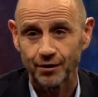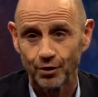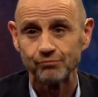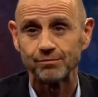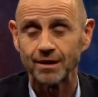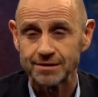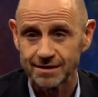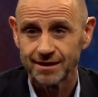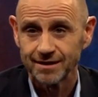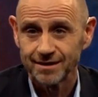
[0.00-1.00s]

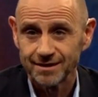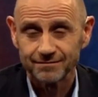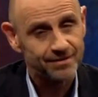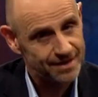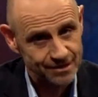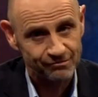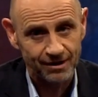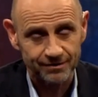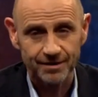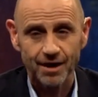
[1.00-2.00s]
uncompromising for the next
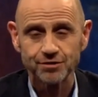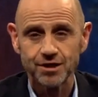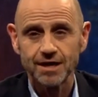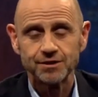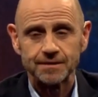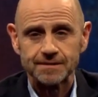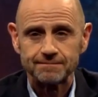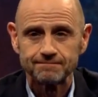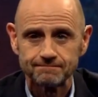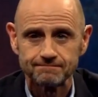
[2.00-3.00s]
round of negotiations.